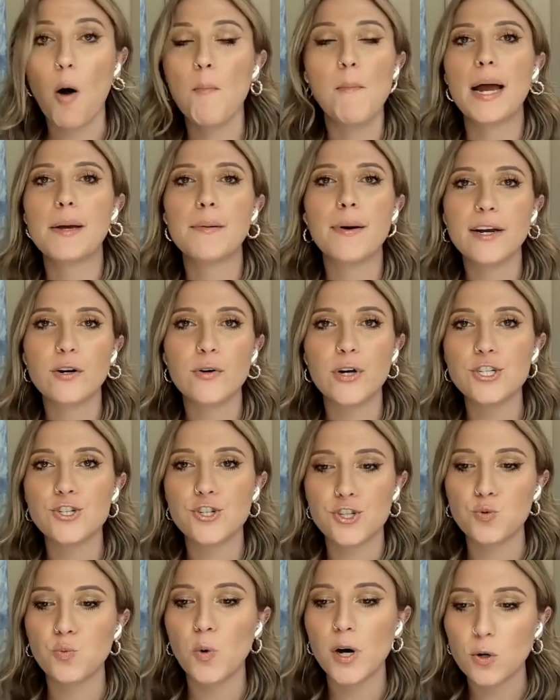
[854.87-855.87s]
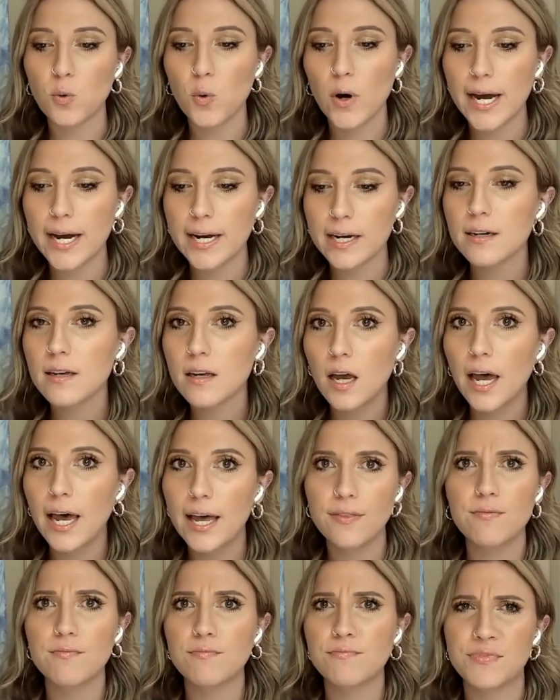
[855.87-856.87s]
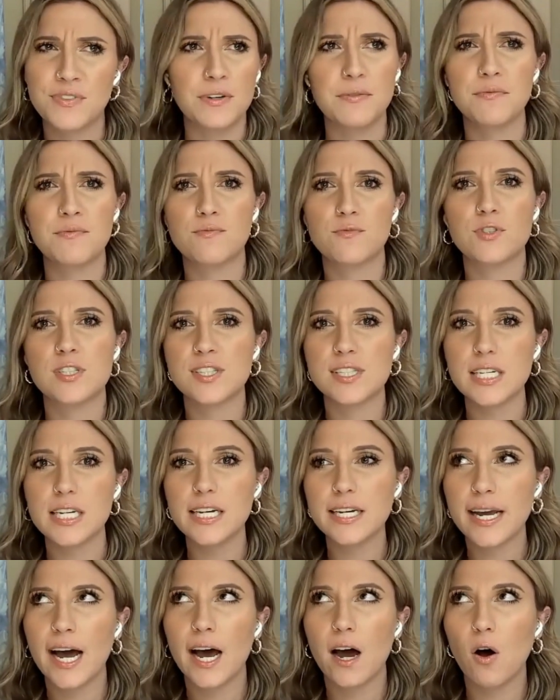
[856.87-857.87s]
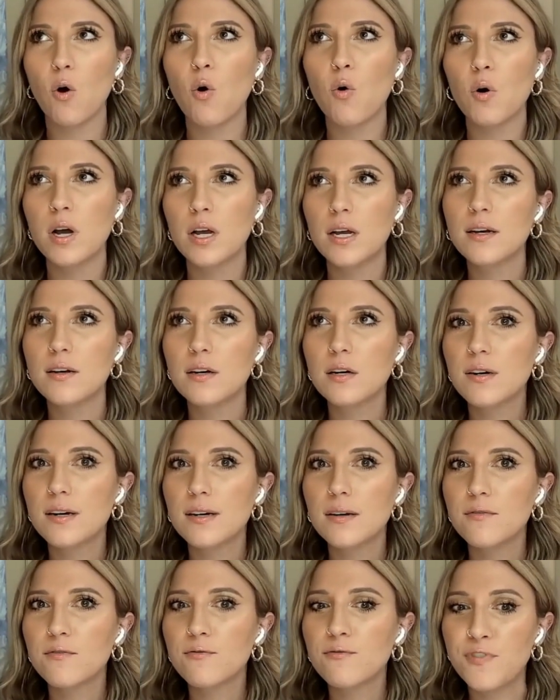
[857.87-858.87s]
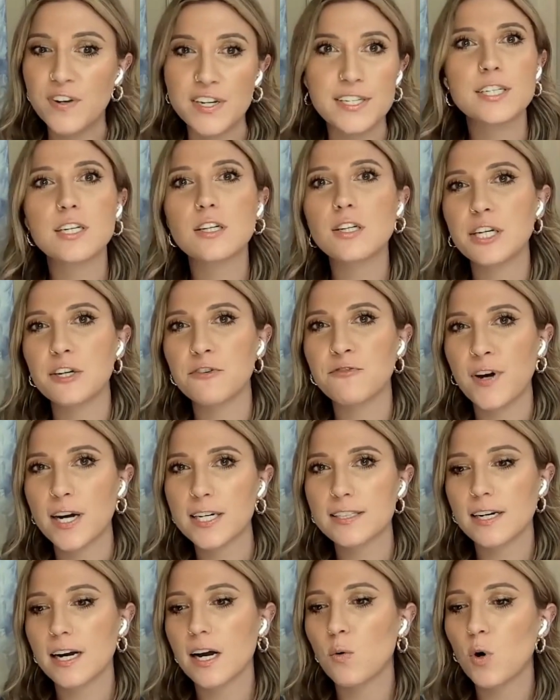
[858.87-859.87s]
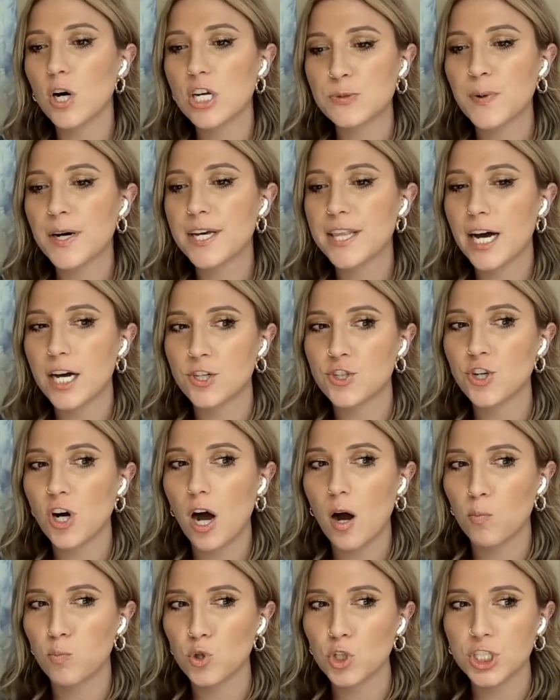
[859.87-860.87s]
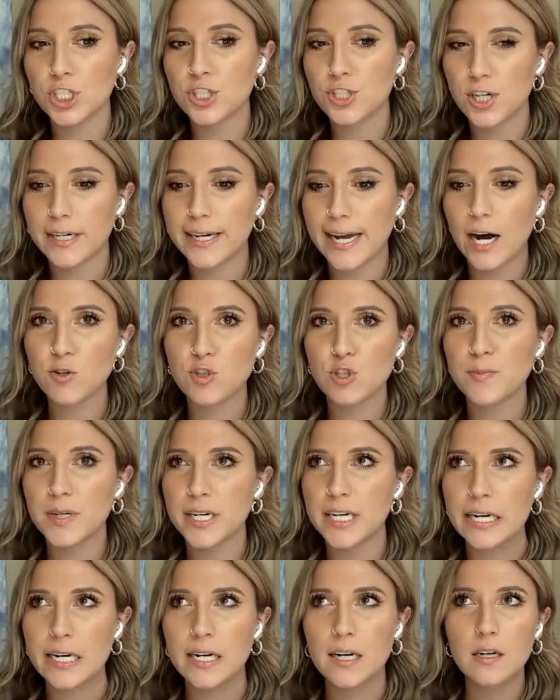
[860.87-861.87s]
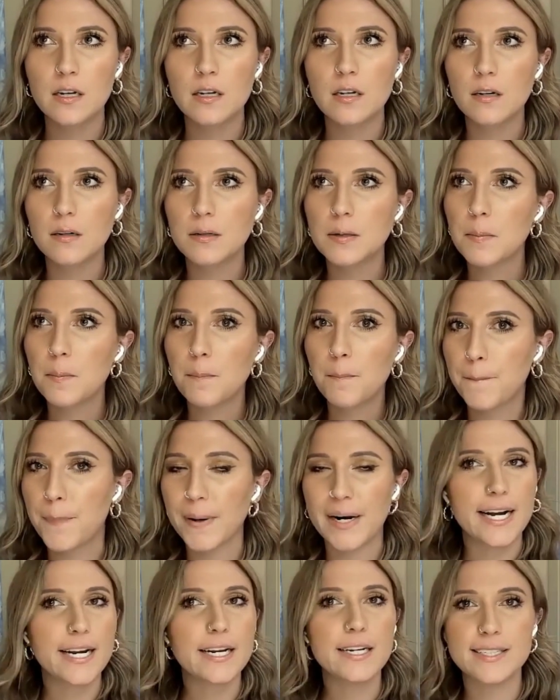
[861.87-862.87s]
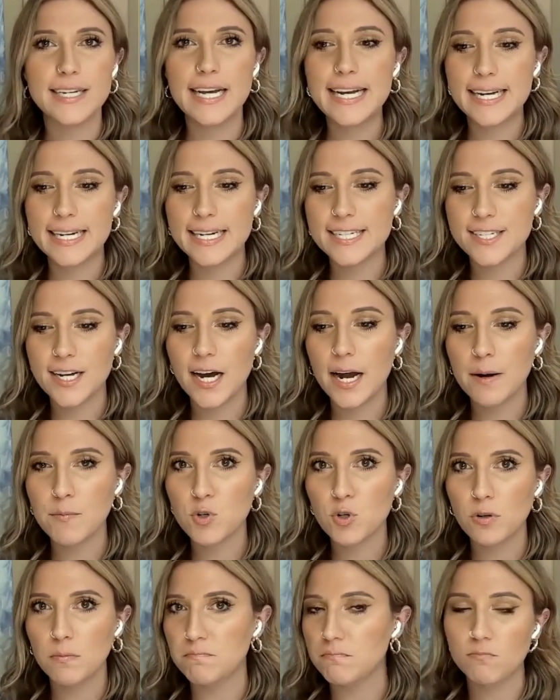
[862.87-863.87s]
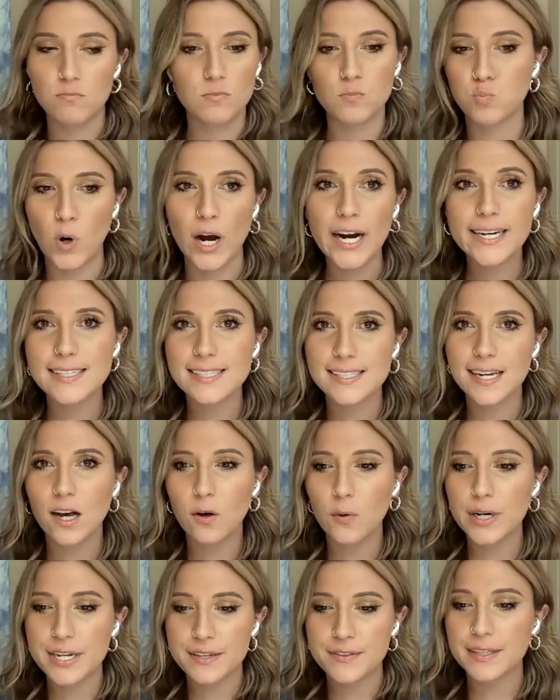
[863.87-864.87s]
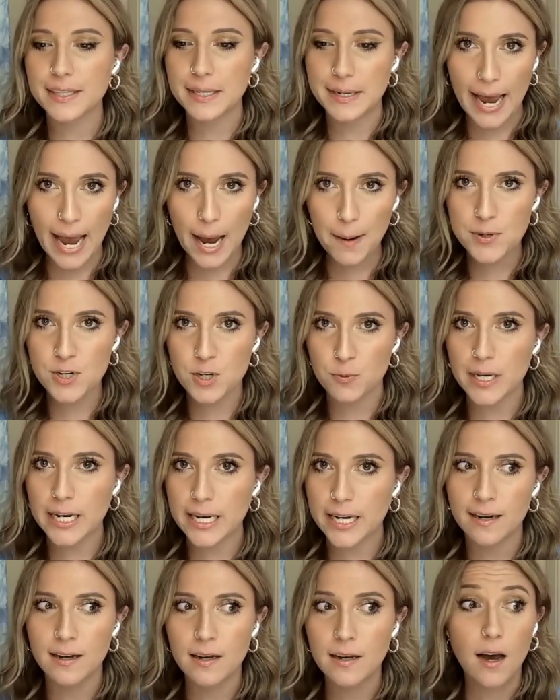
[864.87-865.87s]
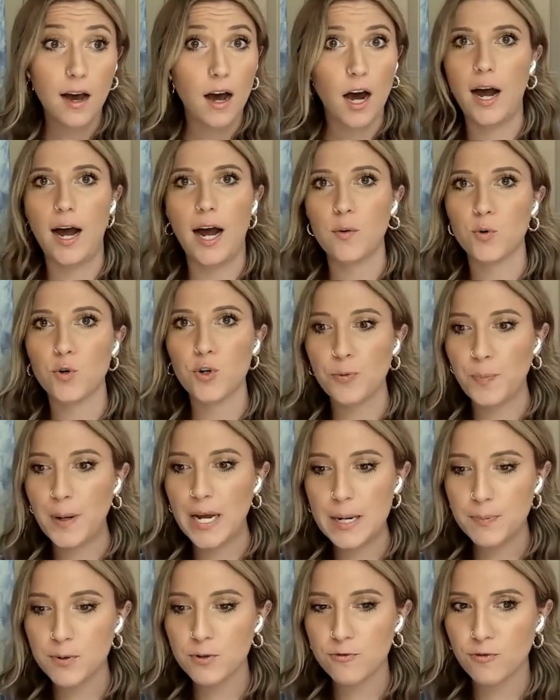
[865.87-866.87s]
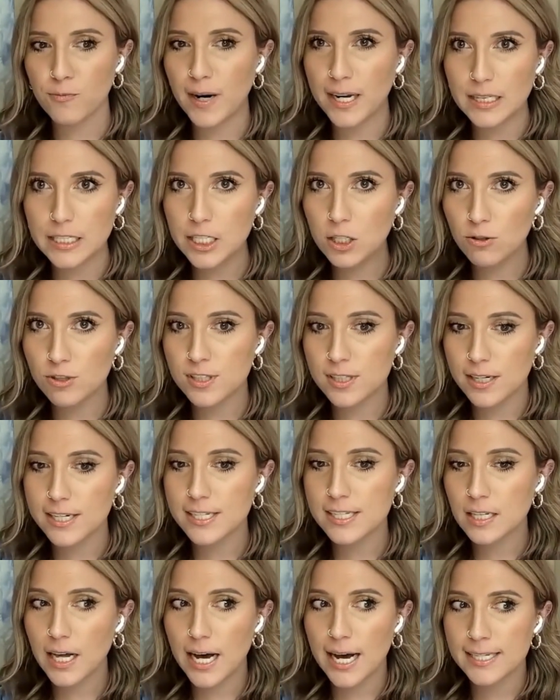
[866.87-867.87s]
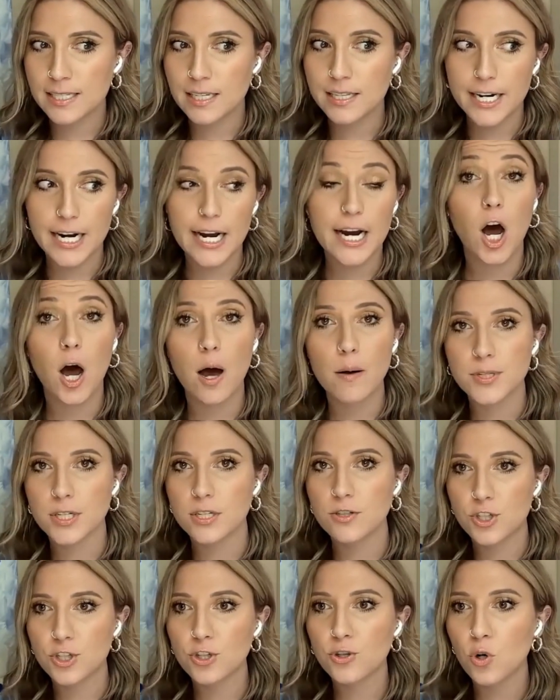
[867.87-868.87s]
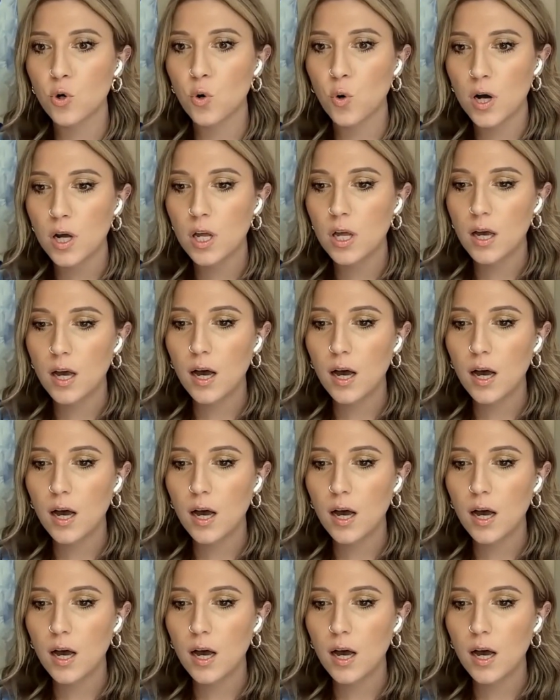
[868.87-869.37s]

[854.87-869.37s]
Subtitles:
my migraines just went away. And seeing how physically affected I was by that job really stuck out to me. But I didn't take any time to reconcile anything that happened to me. I wrote a paper for my legal studies class, and then I hopped into